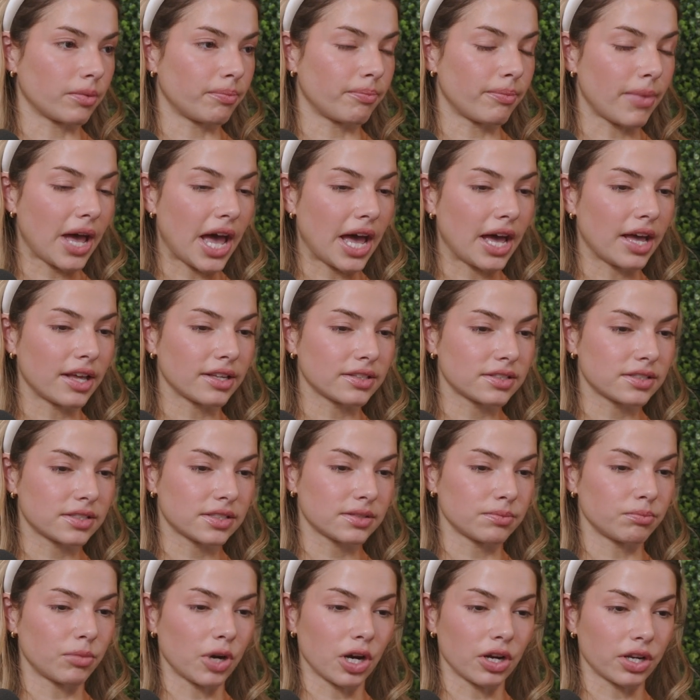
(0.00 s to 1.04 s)

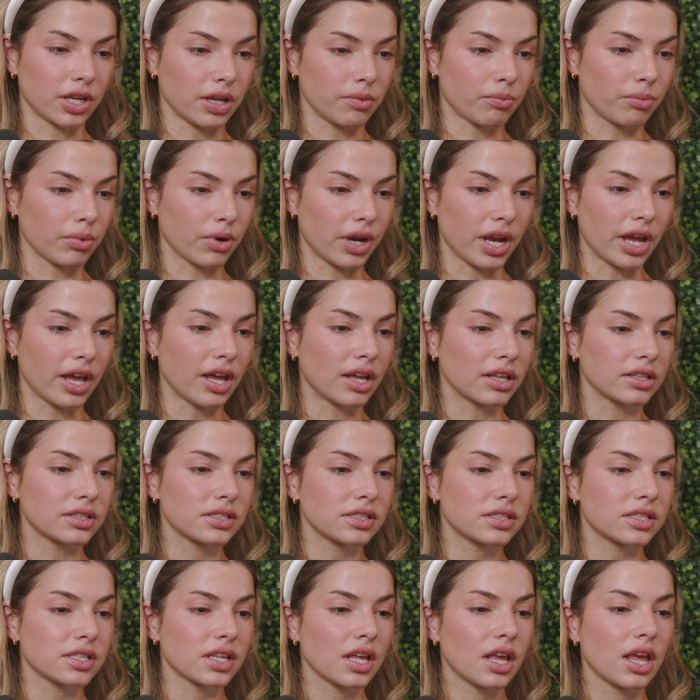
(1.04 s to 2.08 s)
mass market
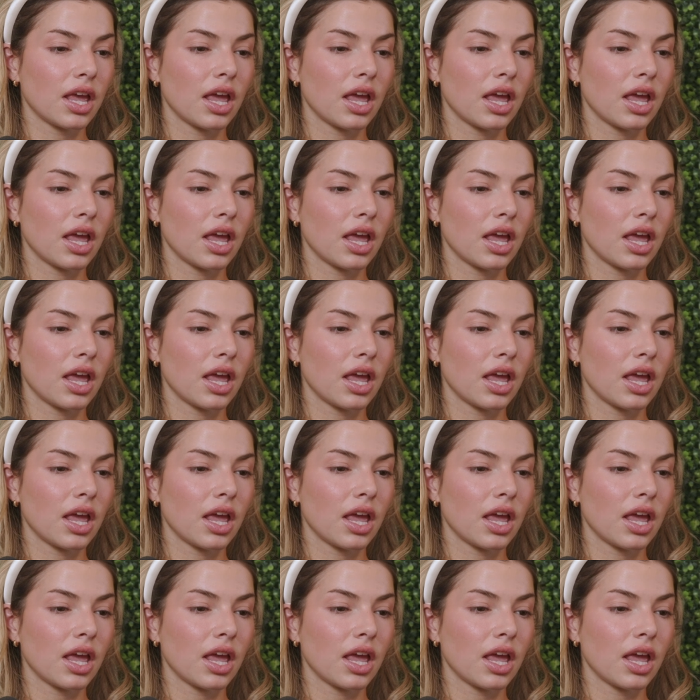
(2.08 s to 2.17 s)
brands.